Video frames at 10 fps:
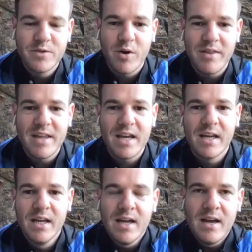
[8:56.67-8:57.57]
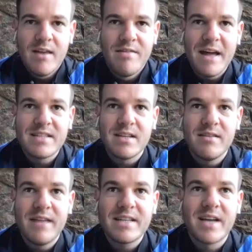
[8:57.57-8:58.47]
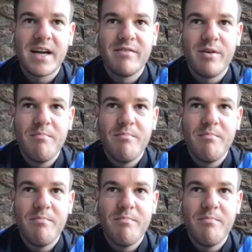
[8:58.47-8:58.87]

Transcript: So I think that's kind